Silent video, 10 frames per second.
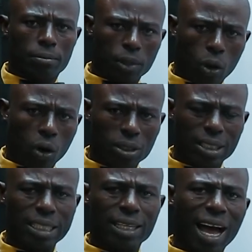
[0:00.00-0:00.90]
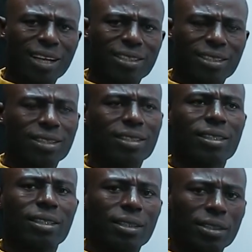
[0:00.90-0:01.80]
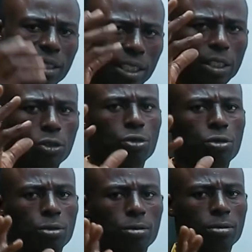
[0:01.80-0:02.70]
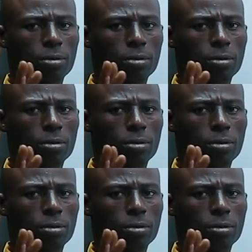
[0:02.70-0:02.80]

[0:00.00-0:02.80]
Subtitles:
because it has degree 2.